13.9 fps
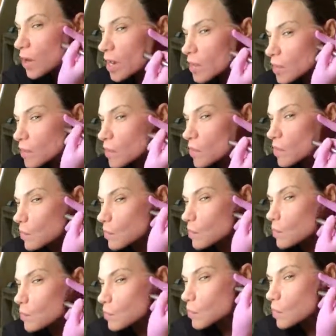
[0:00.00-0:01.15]
brighter,
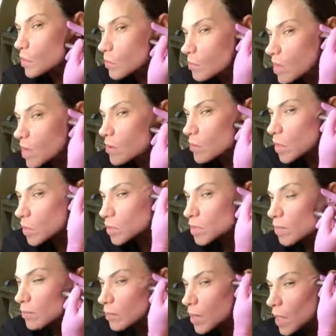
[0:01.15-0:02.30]
makeup goes
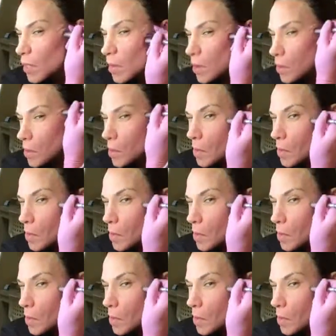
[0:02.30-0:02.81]
on better.